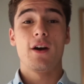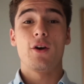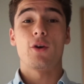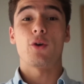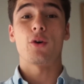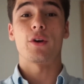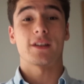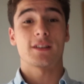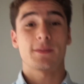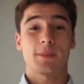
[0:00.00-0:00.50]

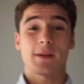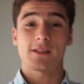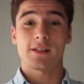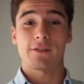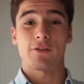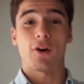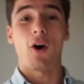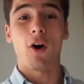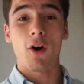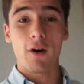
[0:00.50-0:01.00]
or an
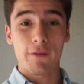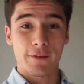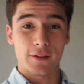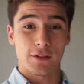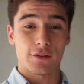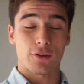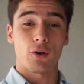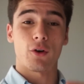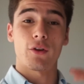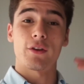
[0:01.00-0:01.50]
expensive office
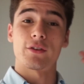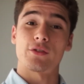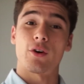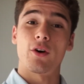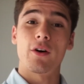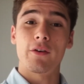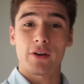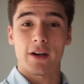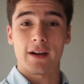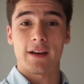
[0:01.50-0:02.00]
or all this
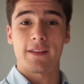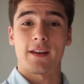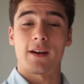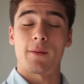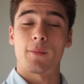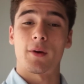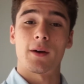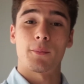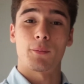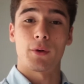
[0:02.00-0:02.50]
overhead that
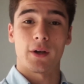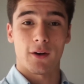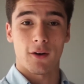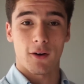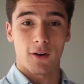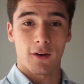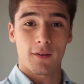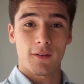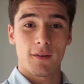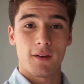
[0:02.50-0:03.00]
I'm going to bring
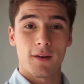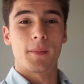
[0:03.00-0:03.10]
on,